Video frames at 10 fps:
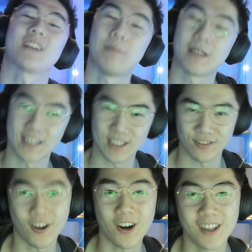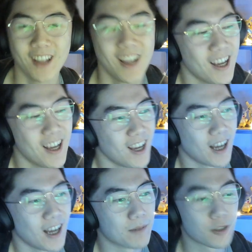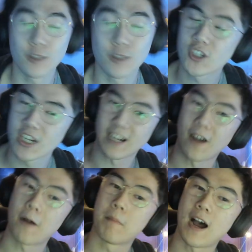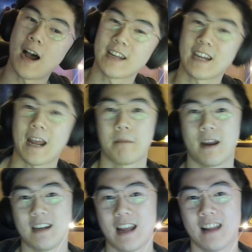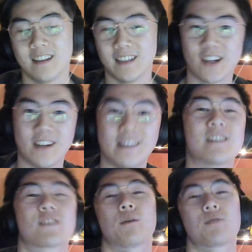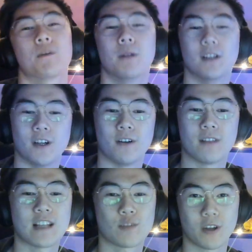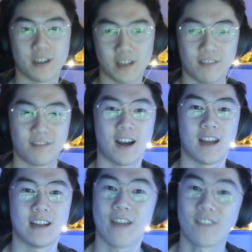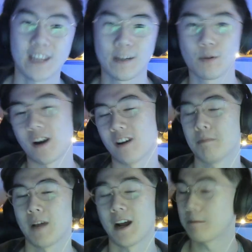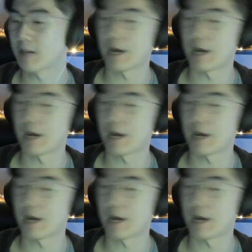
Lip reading: this fall. So do check out my campaign and the link in the description below. That's where you can find everything regarding my upcoming